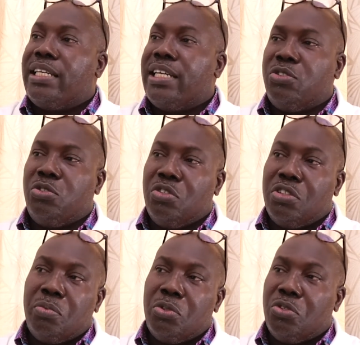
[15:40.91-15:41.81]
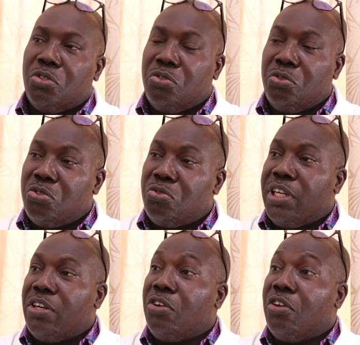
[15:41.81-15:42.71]
that you do not put undue
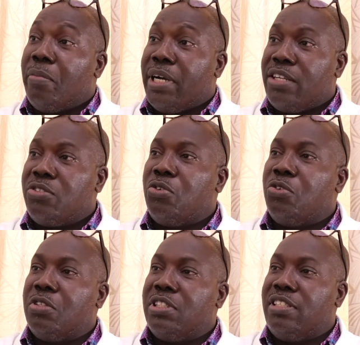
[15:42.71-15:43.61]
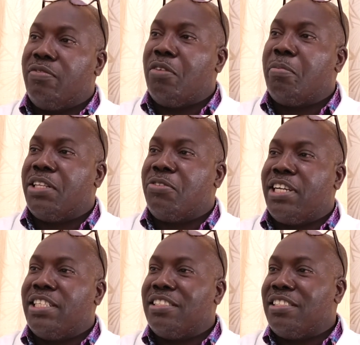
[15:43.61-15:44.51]
strain on your back so you don't develop
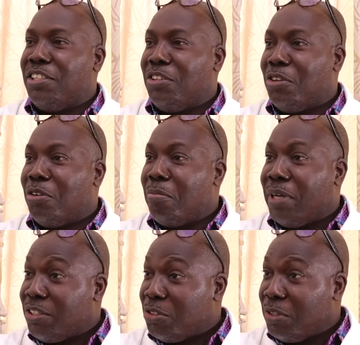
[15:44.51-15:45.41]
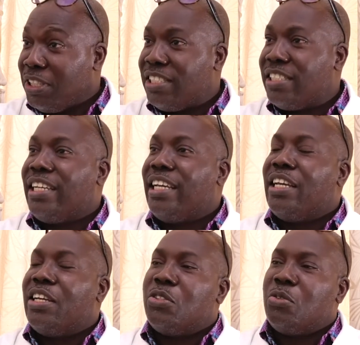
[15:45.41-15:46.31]
arthritis in yeah. your back joints.
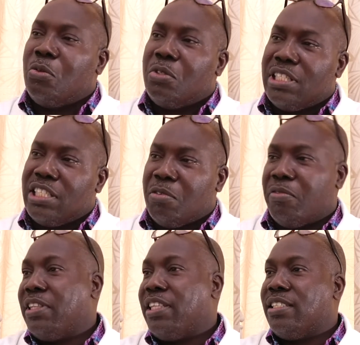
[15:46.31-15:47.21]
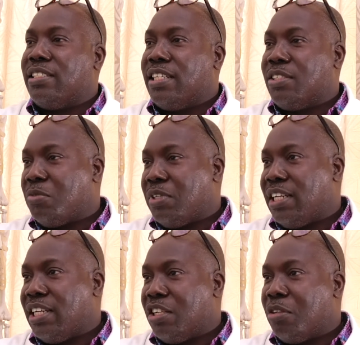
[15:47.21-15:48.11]
Mm-hmm. So those are some of the things that would
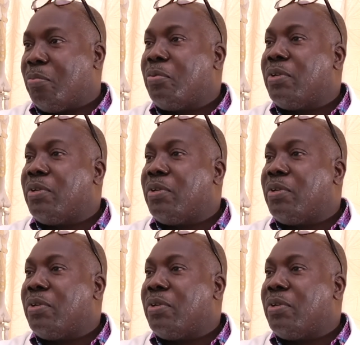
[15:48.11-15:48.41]
Definitely. help,